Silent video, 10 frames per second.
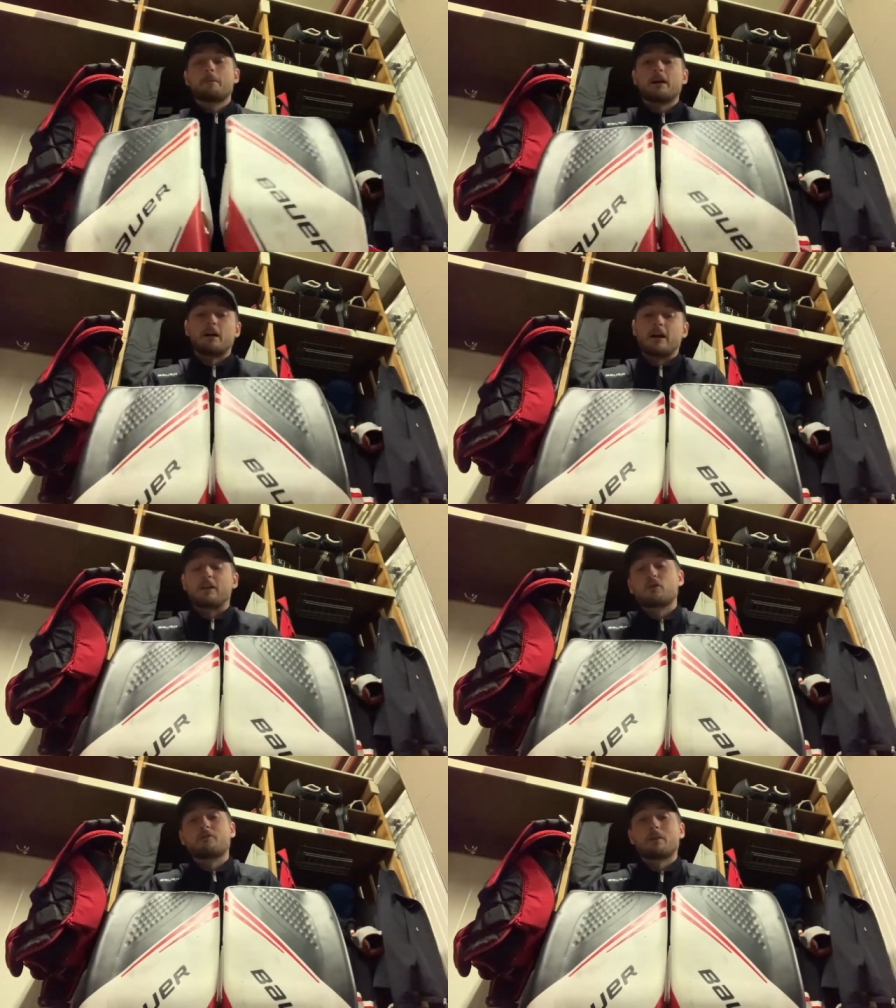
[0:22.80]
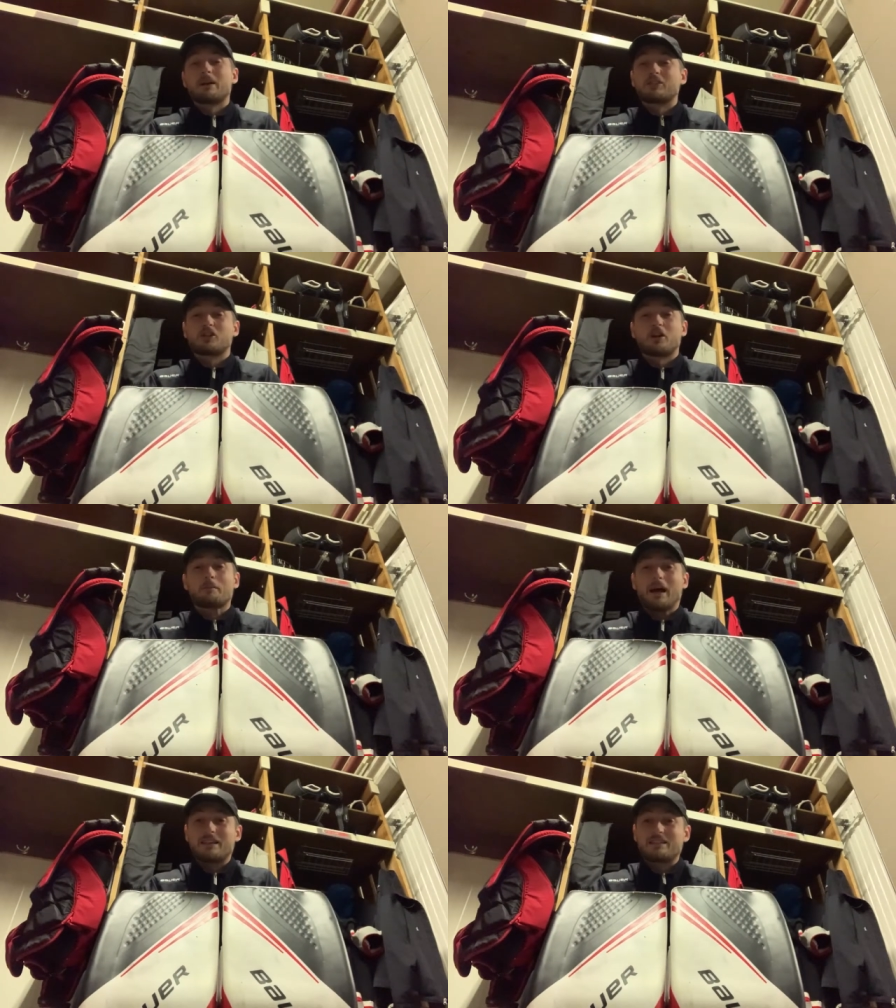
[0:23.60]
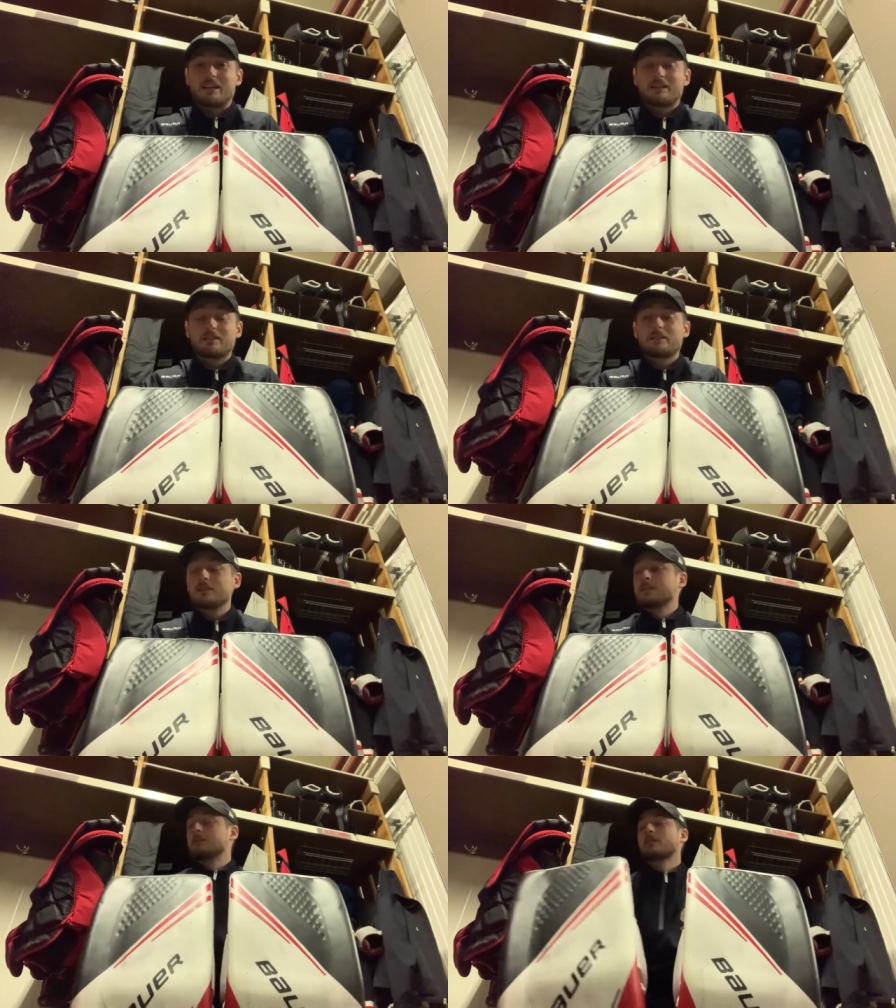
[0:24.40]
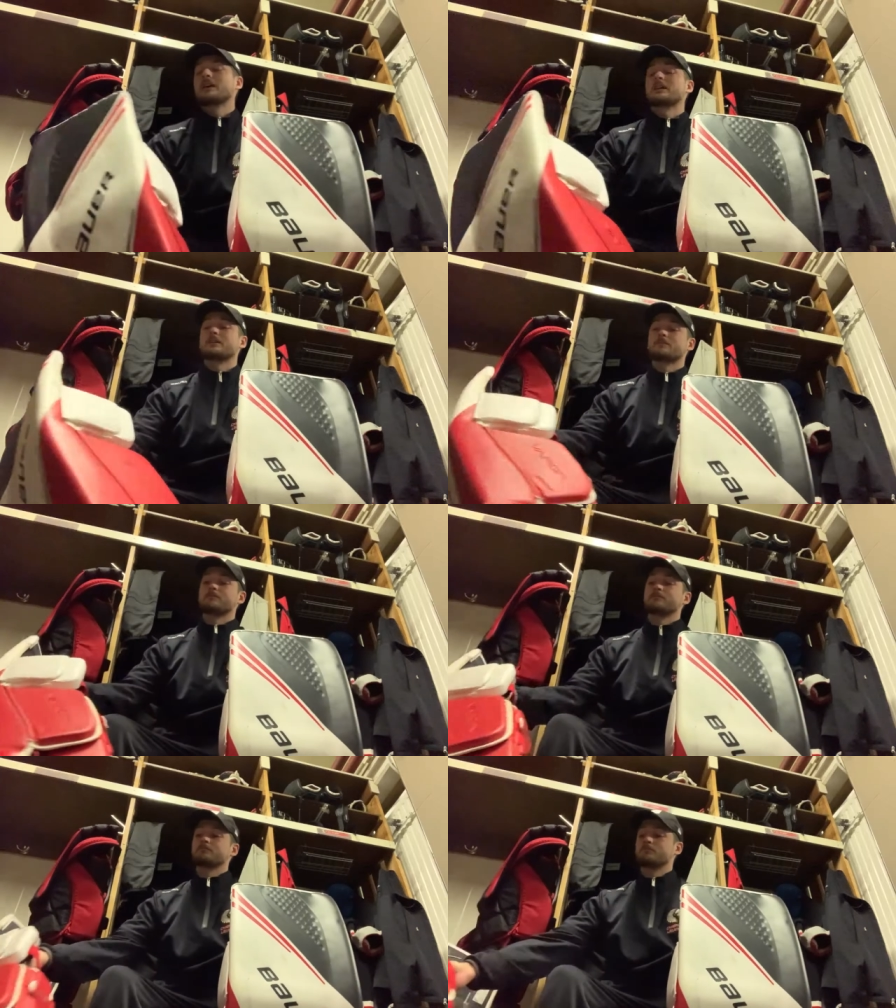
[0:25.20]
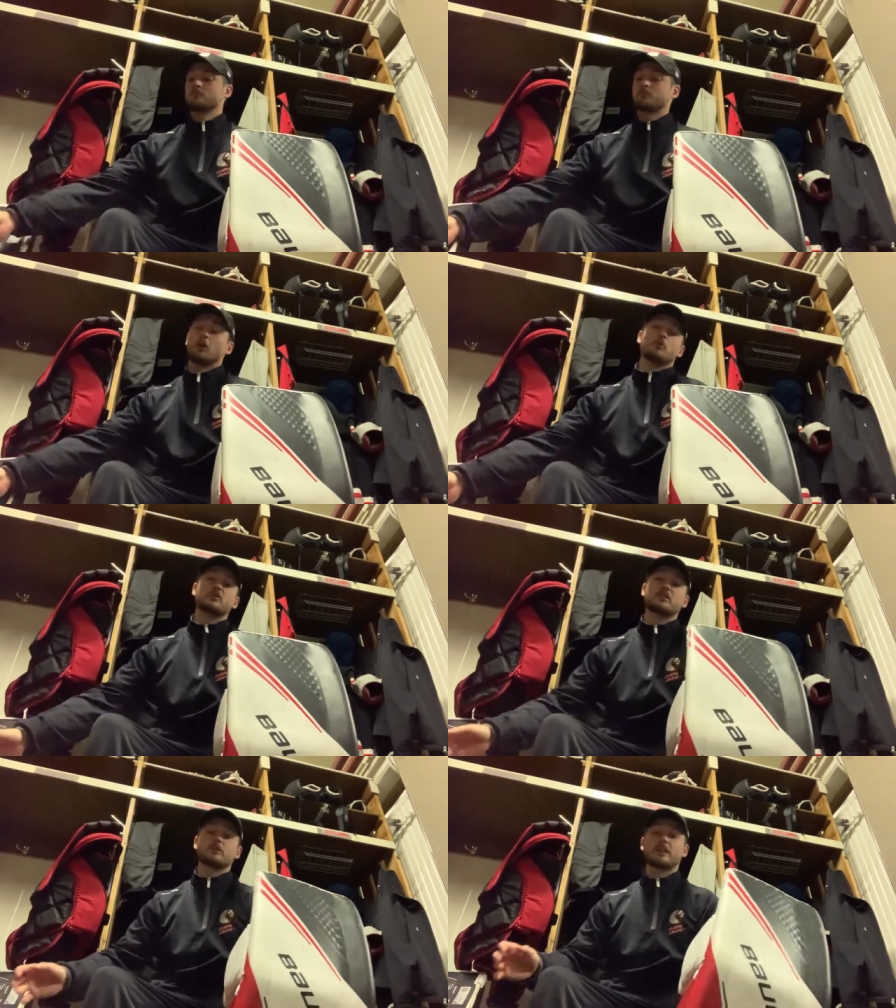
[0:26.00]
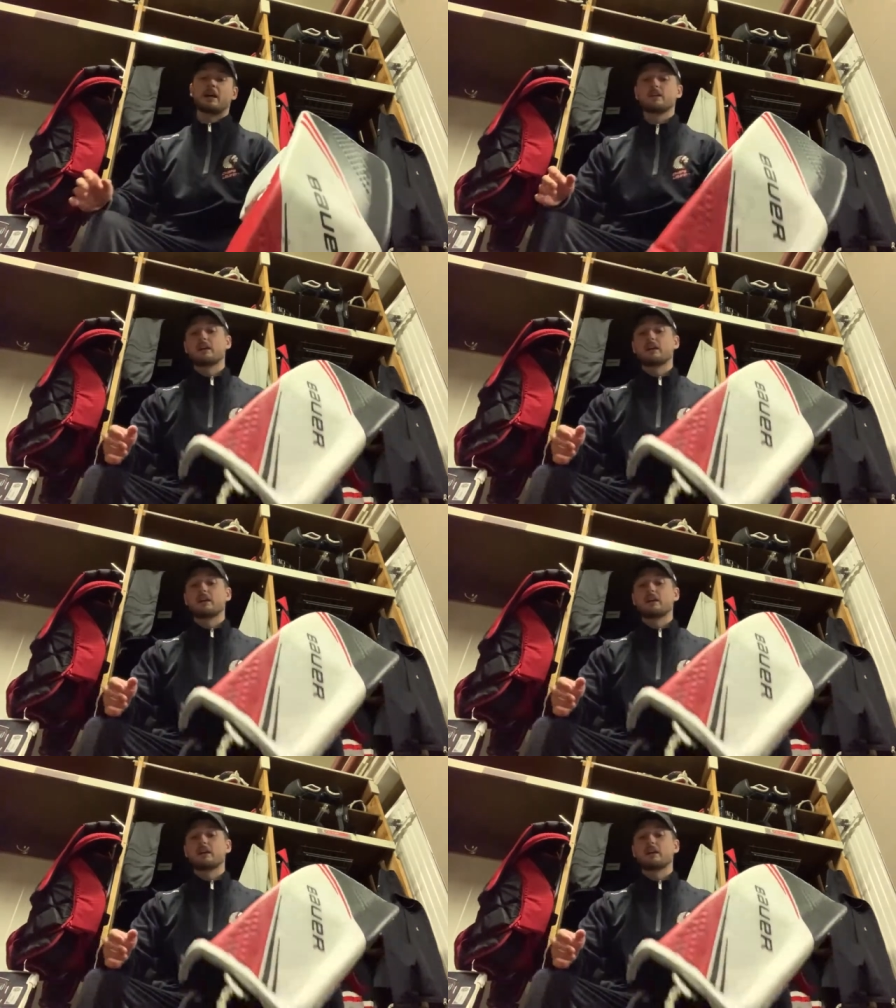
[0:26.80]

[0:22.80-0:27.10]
I don't know if maybe I just got a bad set, but we'll see with that.